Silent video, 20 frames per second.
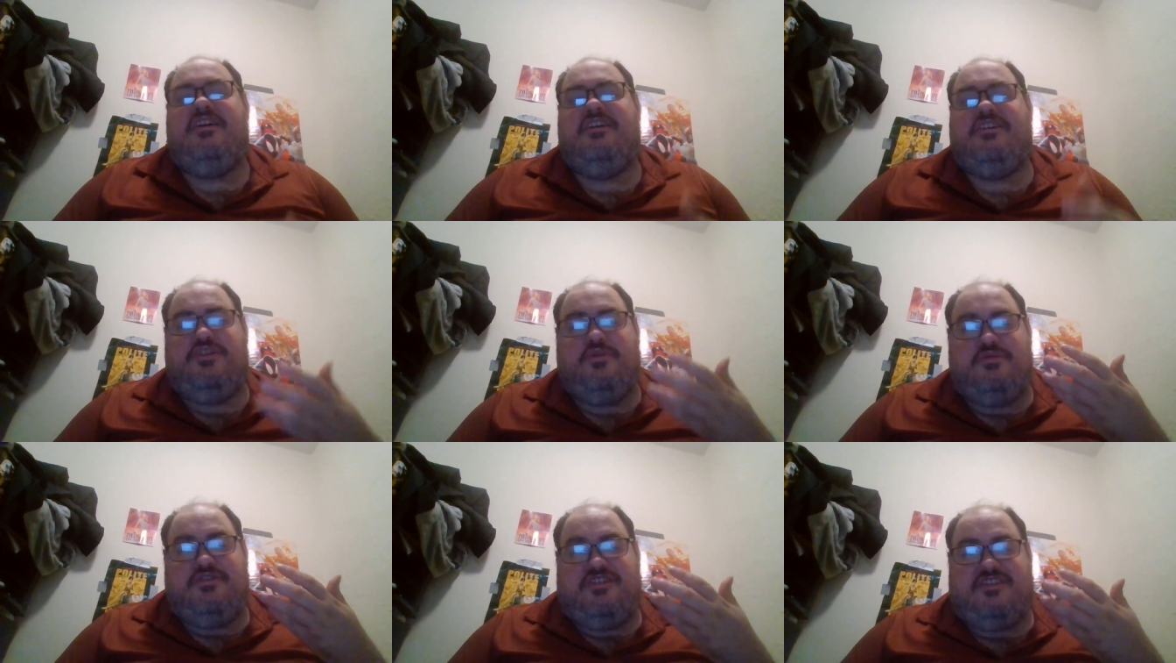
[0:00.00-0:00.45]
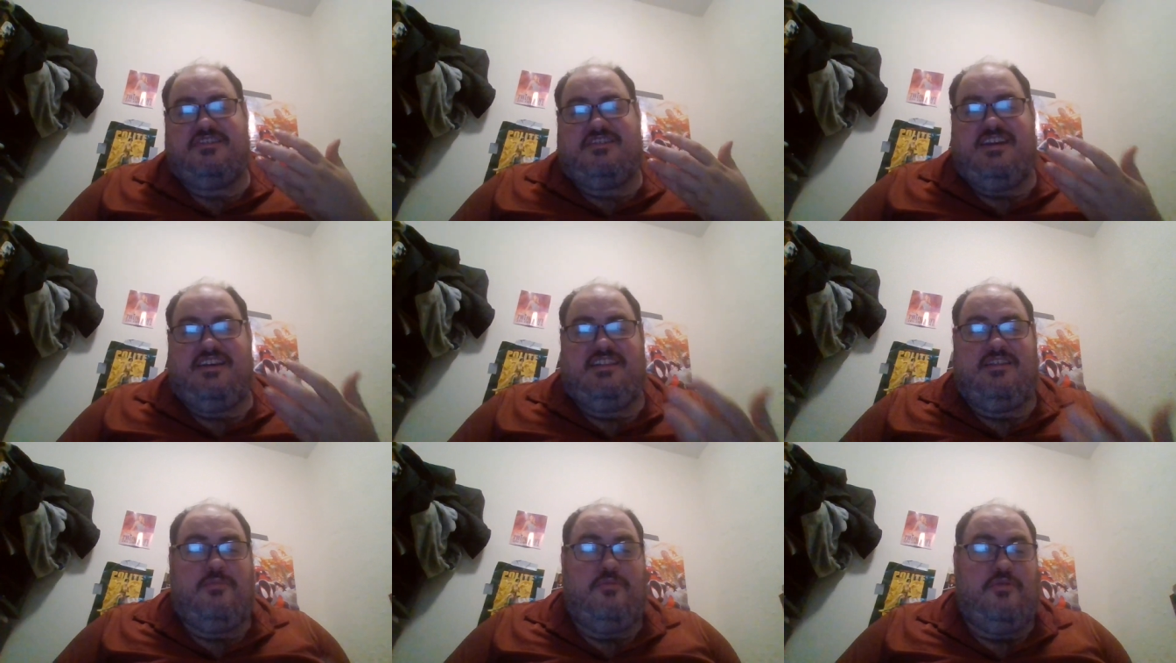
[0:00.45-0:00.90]
She was
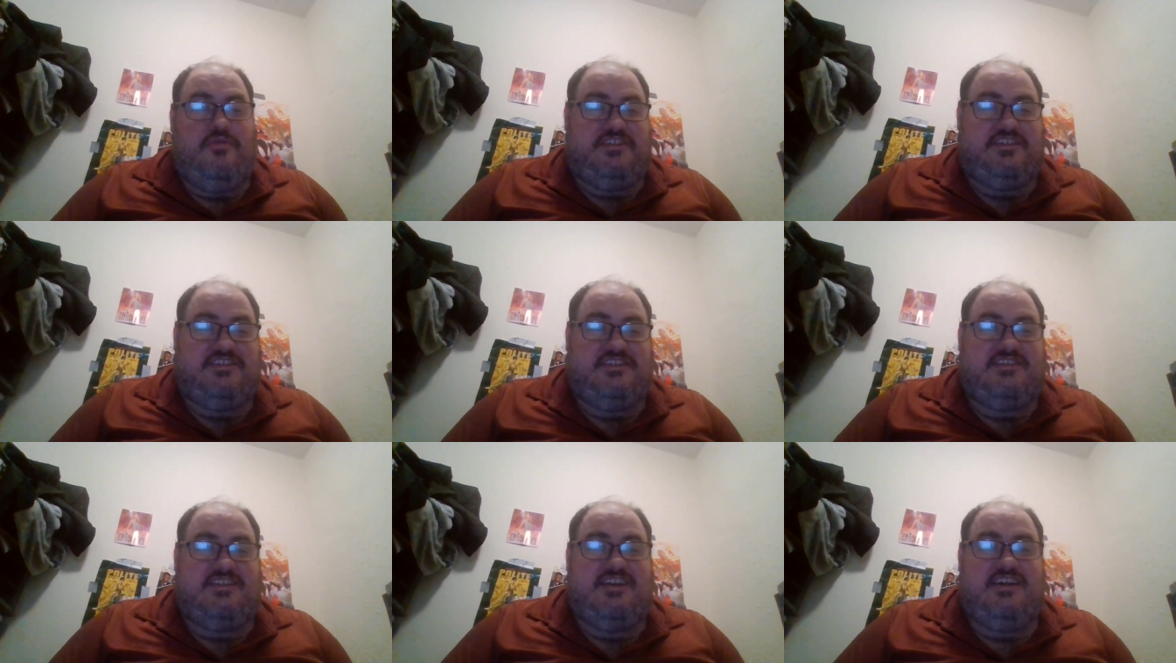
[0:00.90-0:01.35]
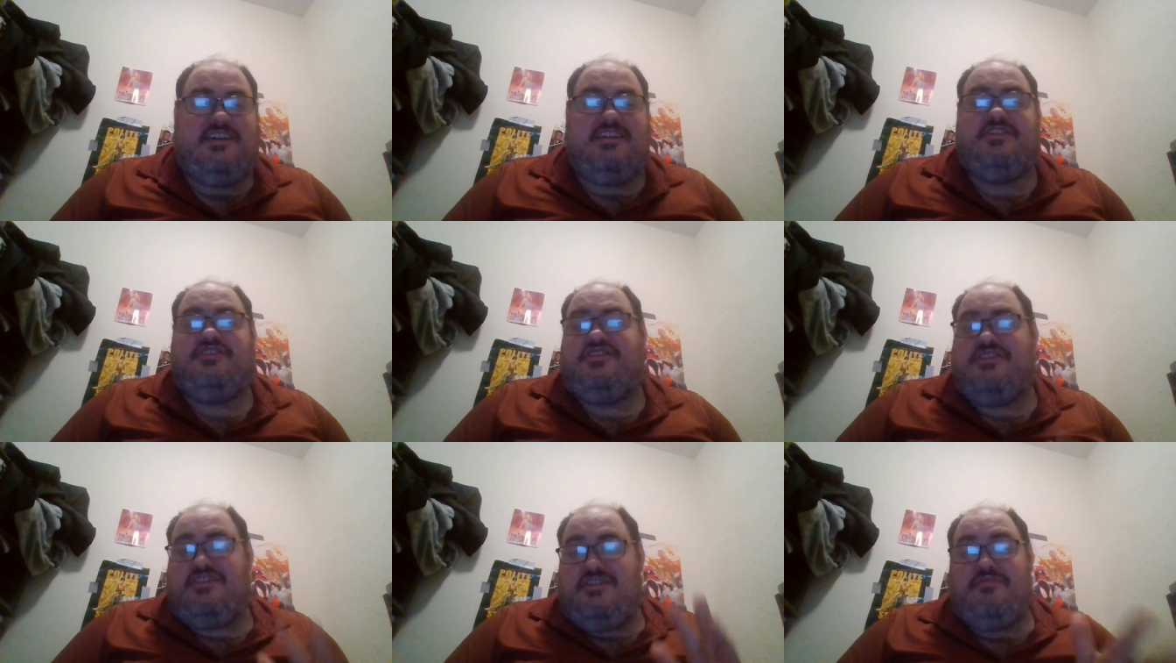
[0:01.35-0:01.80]
just in the movie
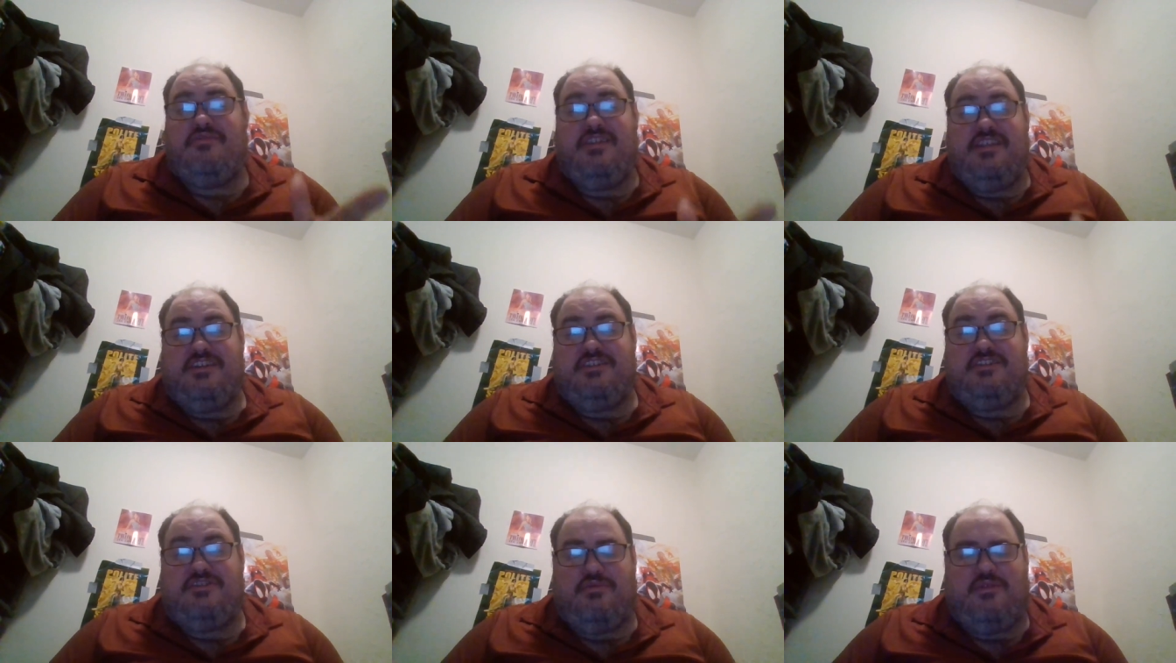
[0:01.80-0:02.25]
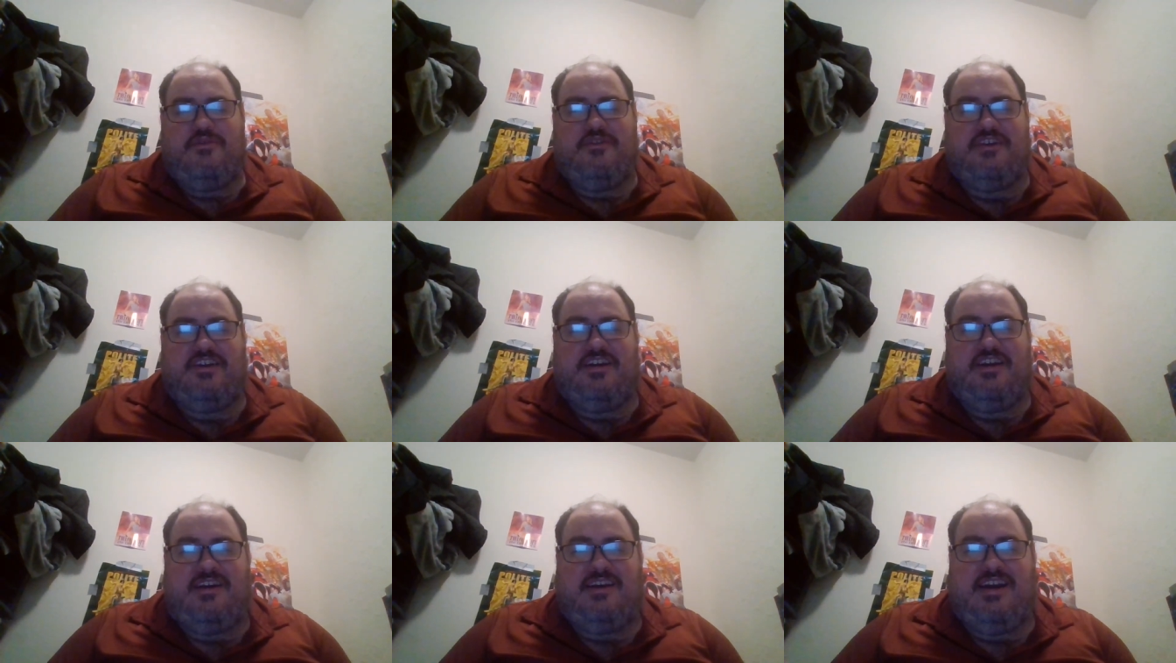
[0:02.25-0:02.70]
Sting. She's a really
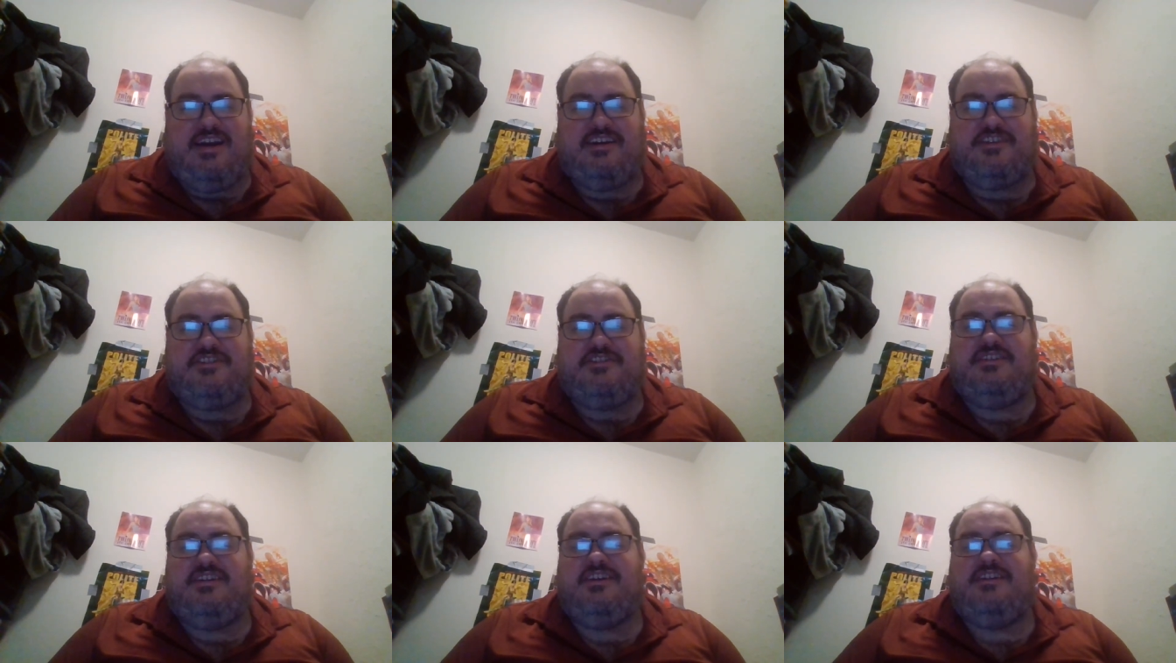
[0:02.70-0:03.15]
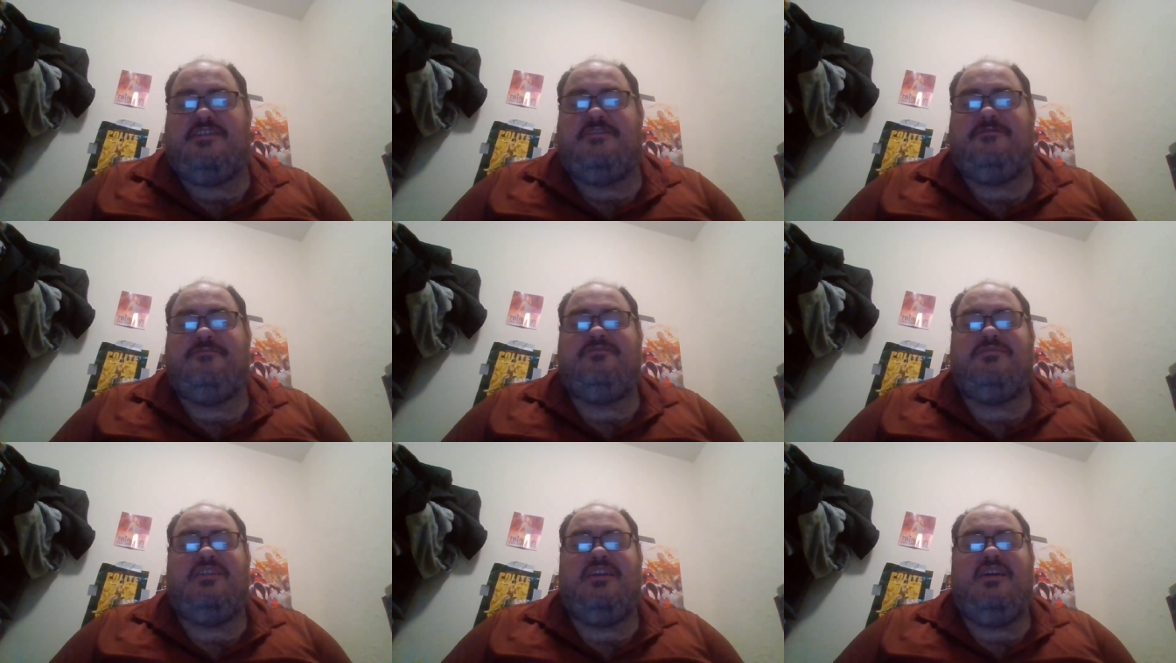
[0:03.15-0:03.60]
terrific young actress
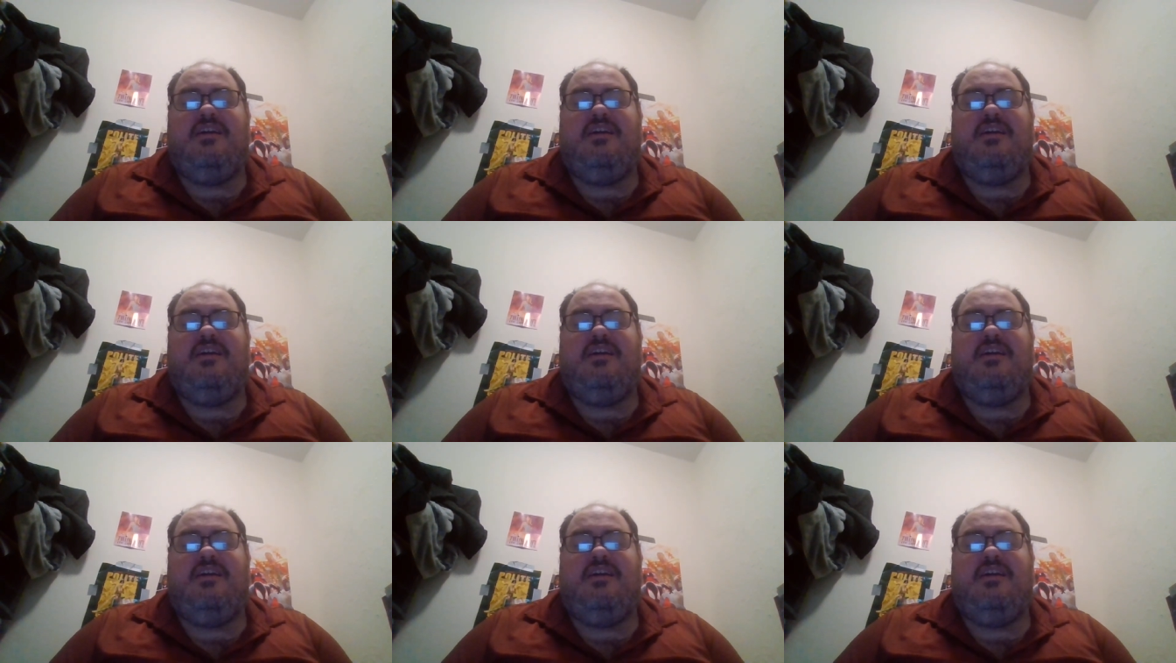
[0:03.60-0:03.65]
here.